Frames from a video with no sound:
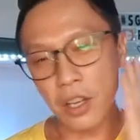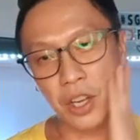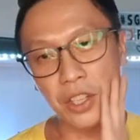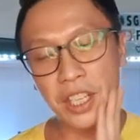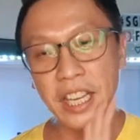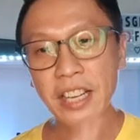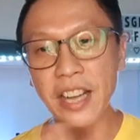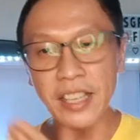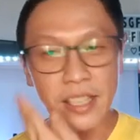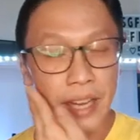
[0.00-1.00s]
your
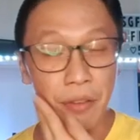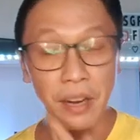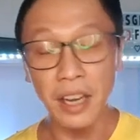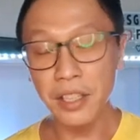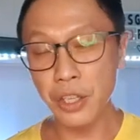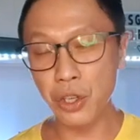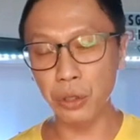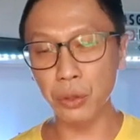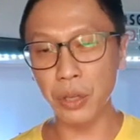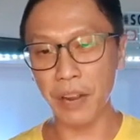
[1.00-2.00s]
skin itself. It's
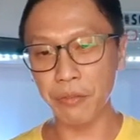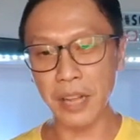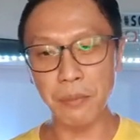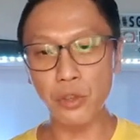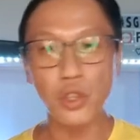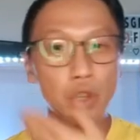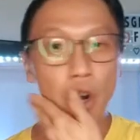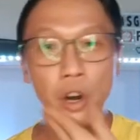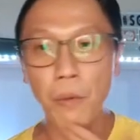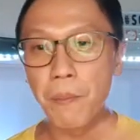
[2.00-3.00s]
good to have some
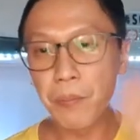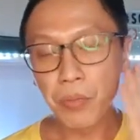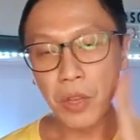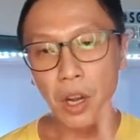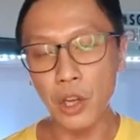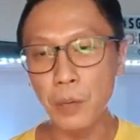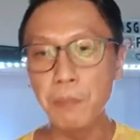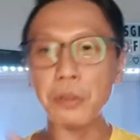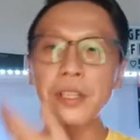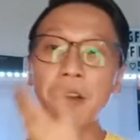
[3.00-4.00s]
soap, or you
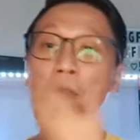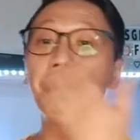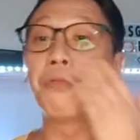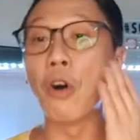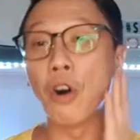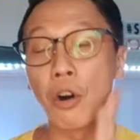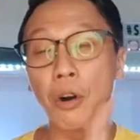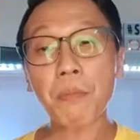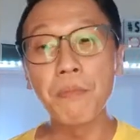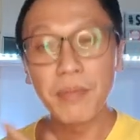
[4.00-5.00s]
put some
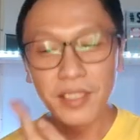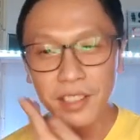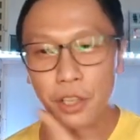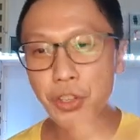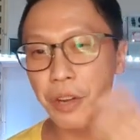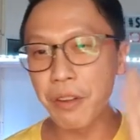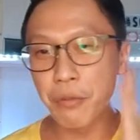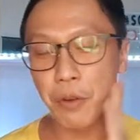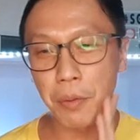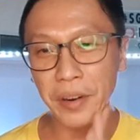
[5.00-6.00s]
foam, you know,
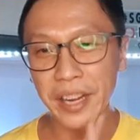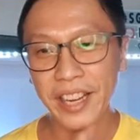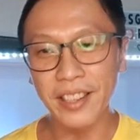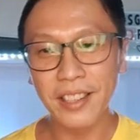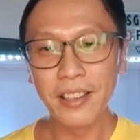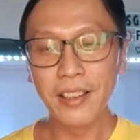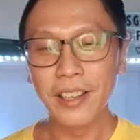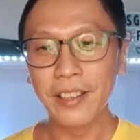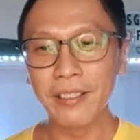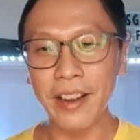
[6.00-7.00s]
shaving foam on it,
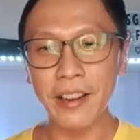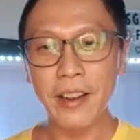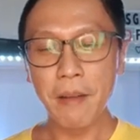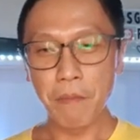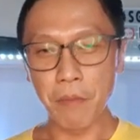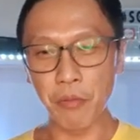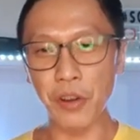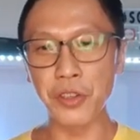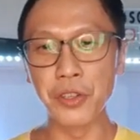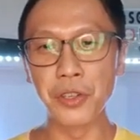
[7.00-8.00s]
right,
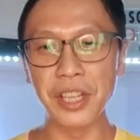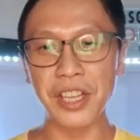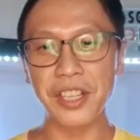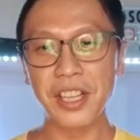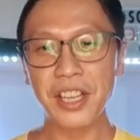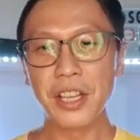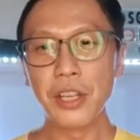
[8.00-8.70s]
before you use this.